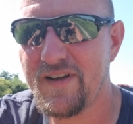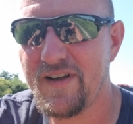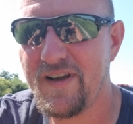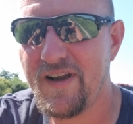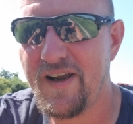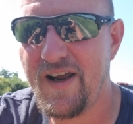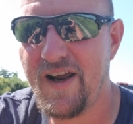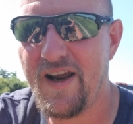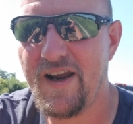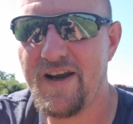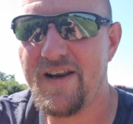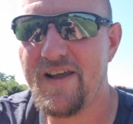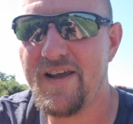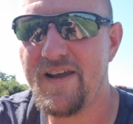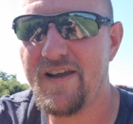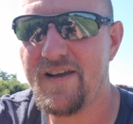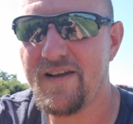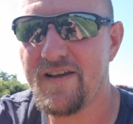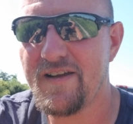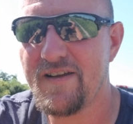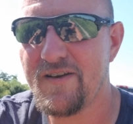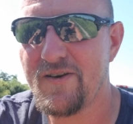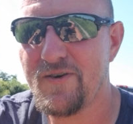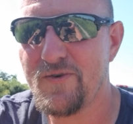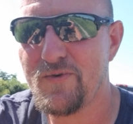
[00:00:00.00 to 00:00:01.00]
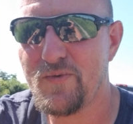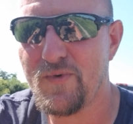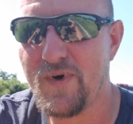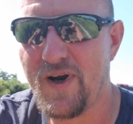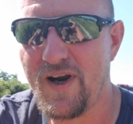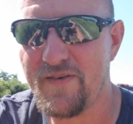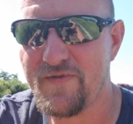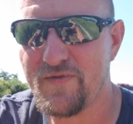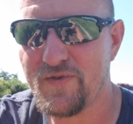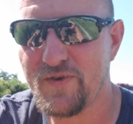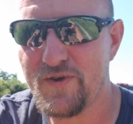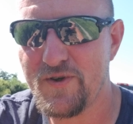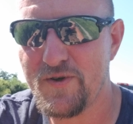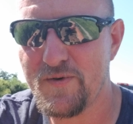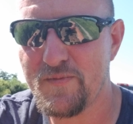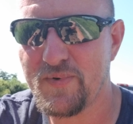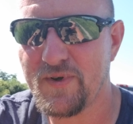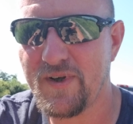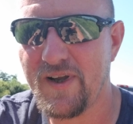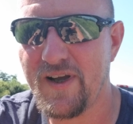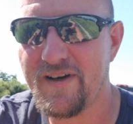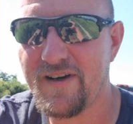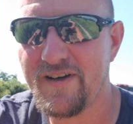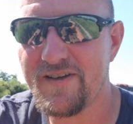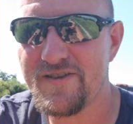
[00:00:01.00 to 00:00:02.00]
any rifle you
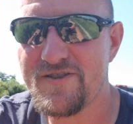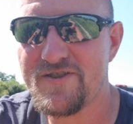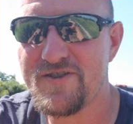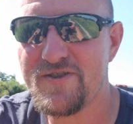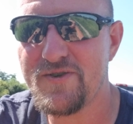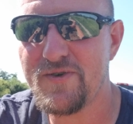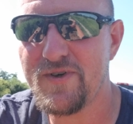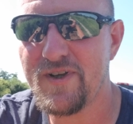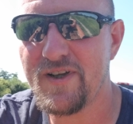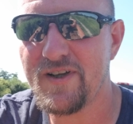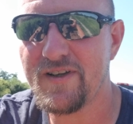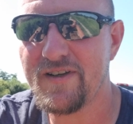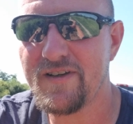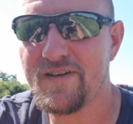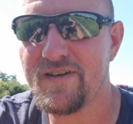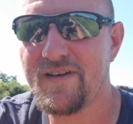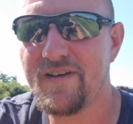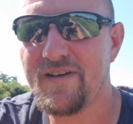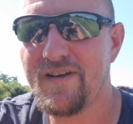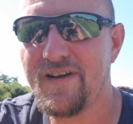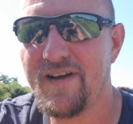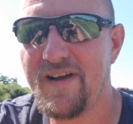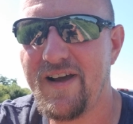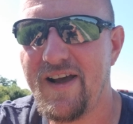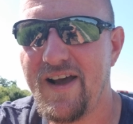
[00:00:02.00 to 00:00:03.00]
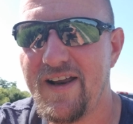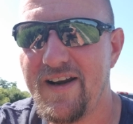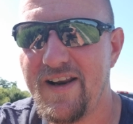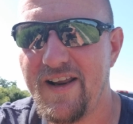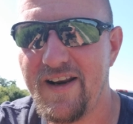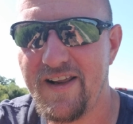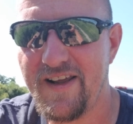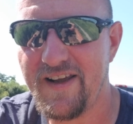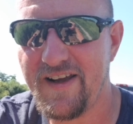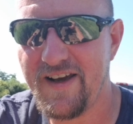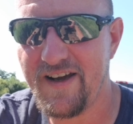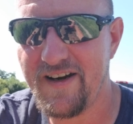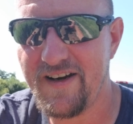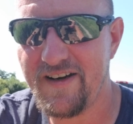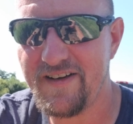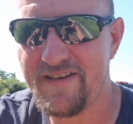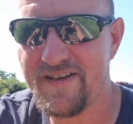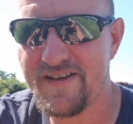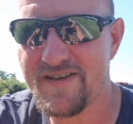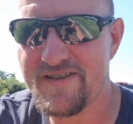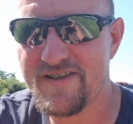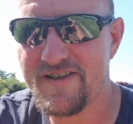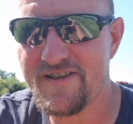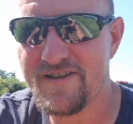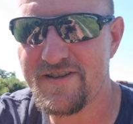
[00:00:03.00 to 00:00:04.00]
plan on shooting at any kind of
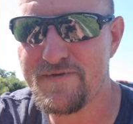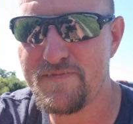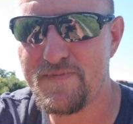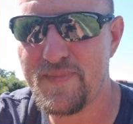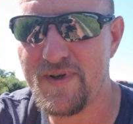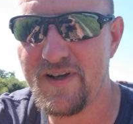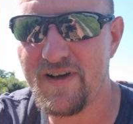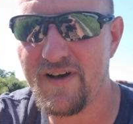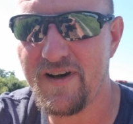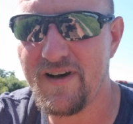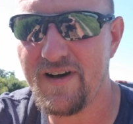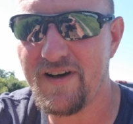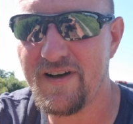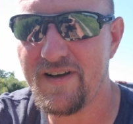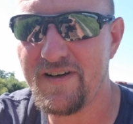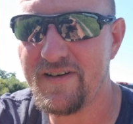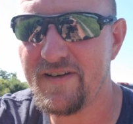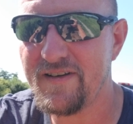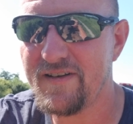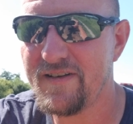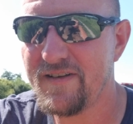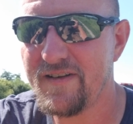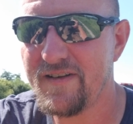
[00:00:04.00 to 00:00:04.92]
distance beyond